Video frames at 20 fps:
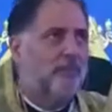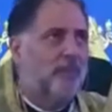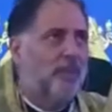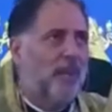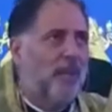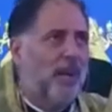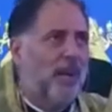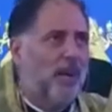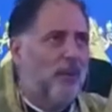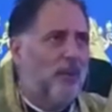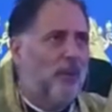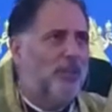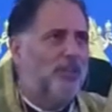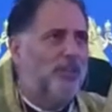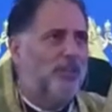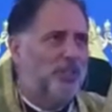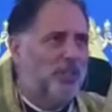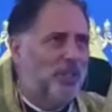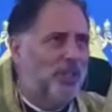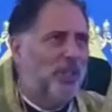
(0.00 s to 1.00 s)
I want
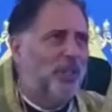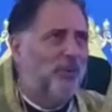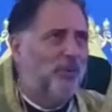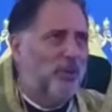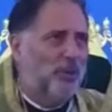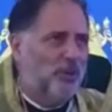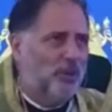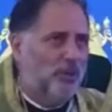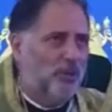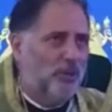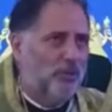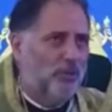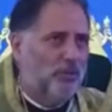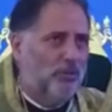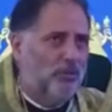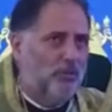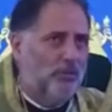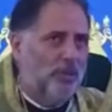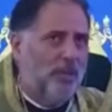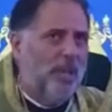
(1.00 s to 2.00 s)
to share with you
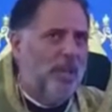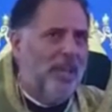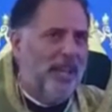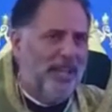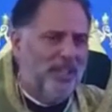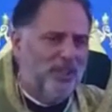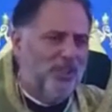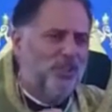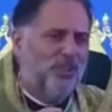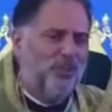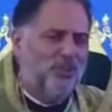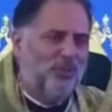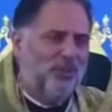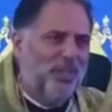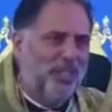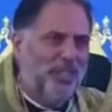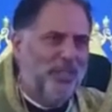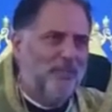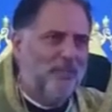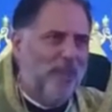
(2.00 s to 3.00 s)

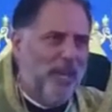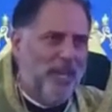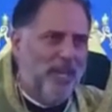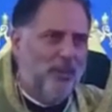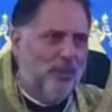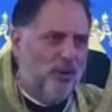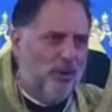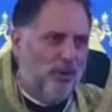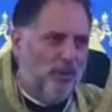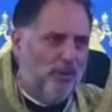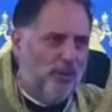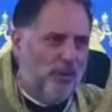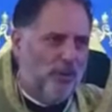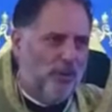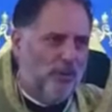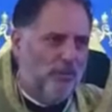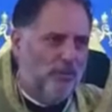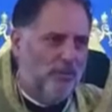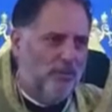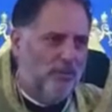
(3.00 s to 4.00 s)
extreme makeover.